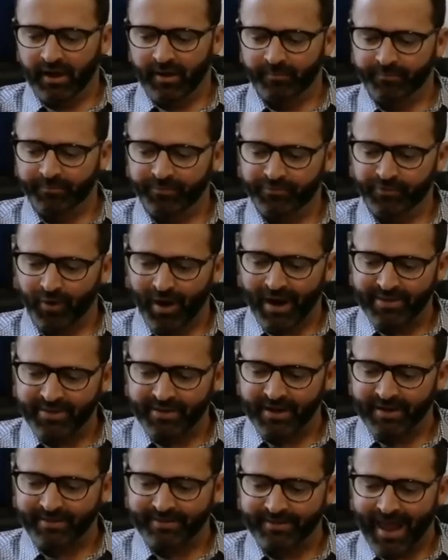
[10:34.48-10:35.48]
So I
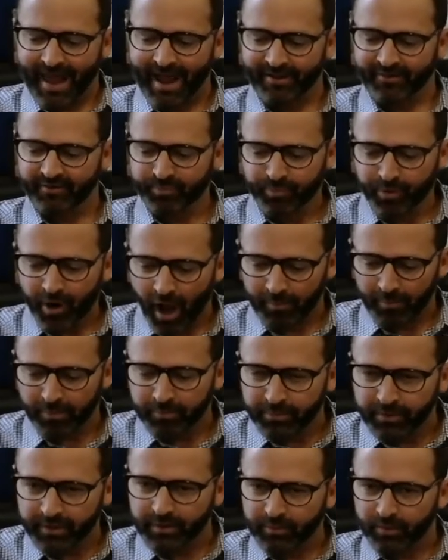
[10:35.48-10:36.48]
think that's
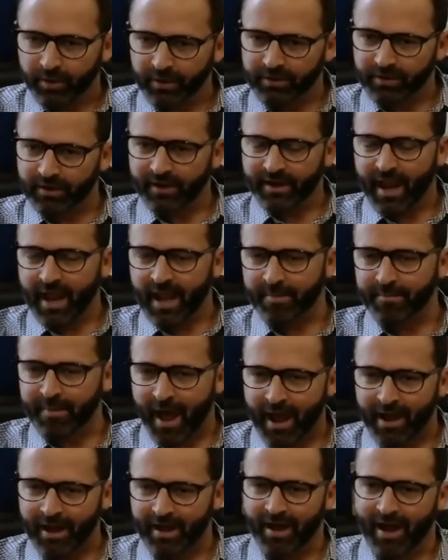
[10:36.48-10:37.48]
probably what, again, I'm
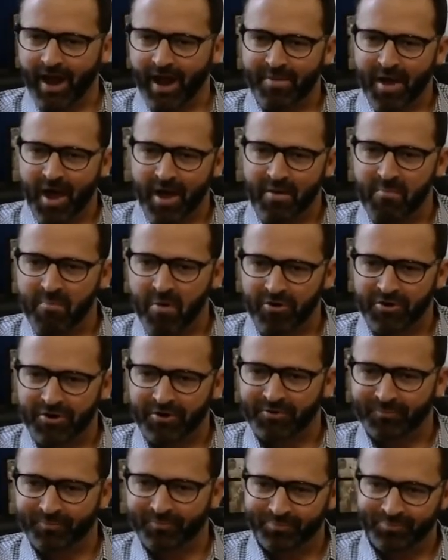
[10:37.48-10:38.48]
not a
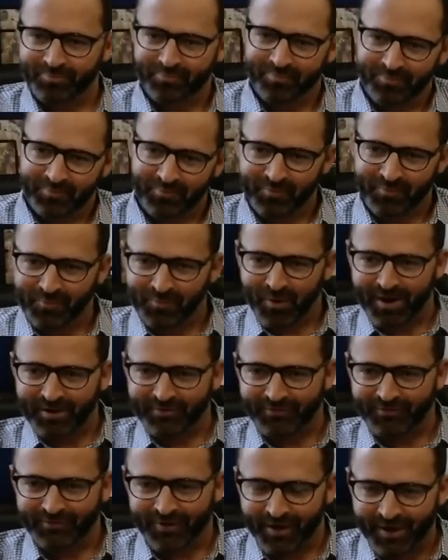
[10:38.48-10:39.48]
market rate
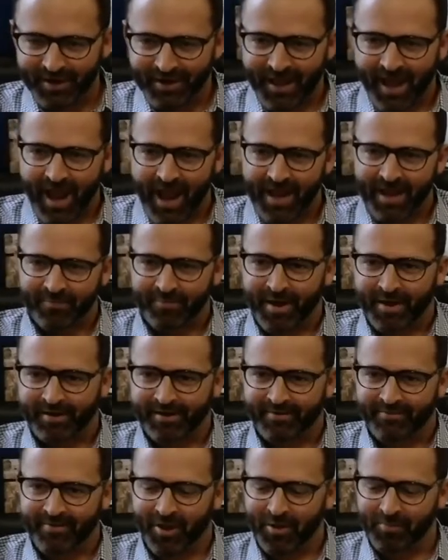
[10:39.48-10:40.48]
study guy and I'm not a
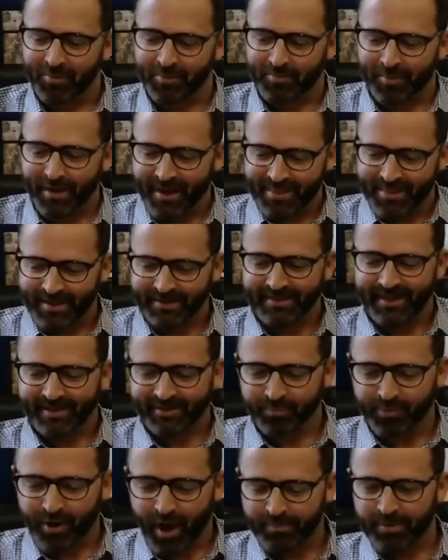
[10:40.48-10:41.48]
developer, but I think that's
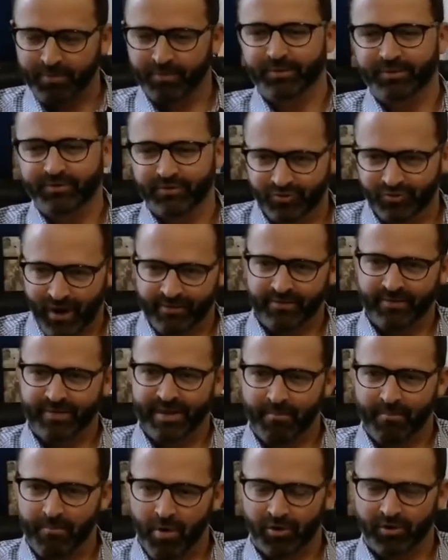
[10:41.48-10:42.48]
probably what's driving
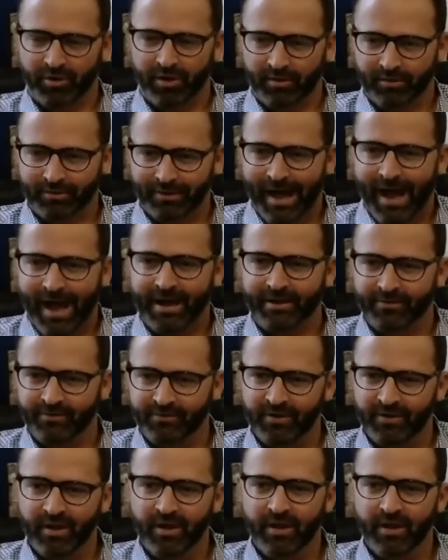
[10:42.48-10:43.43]
that market a lot is